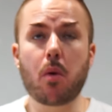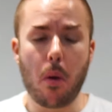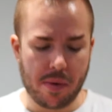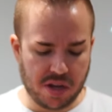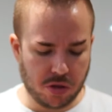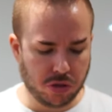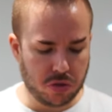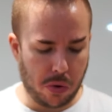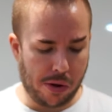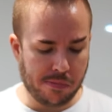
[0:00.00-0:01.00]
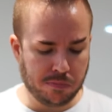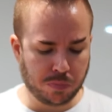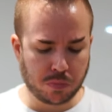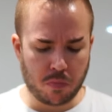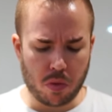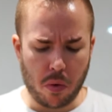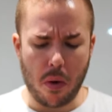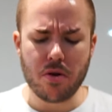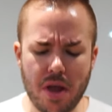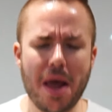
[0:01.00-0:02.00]
Oh man, they're so good.
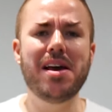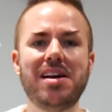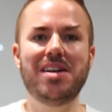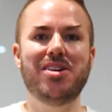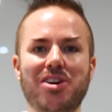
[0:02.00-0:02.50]
Oh yeah, they're